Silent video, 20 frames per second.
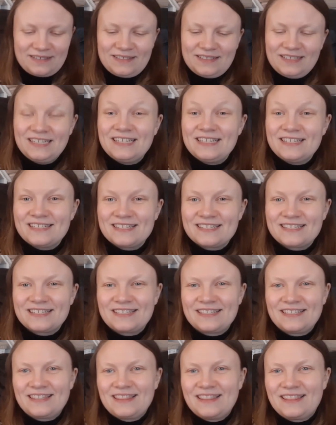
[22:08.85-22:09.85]
It is
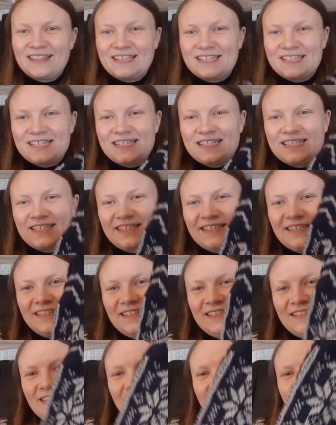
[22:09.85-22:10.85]
this
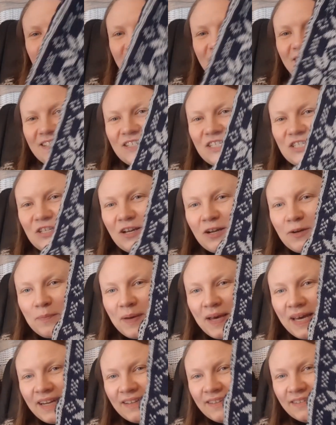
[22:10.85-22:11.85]
sock
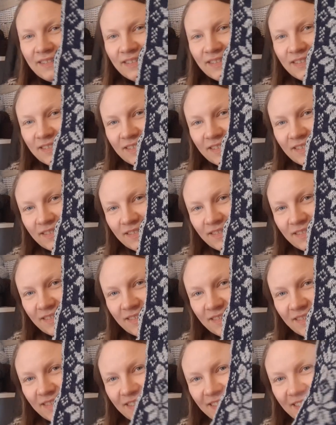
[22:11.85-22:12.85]
pattern
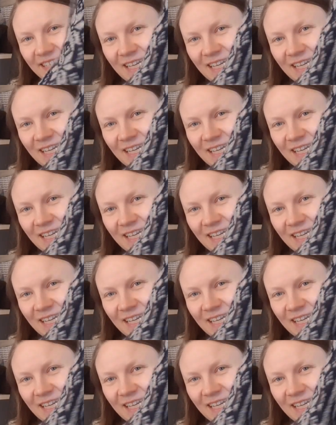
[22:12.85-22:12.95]
that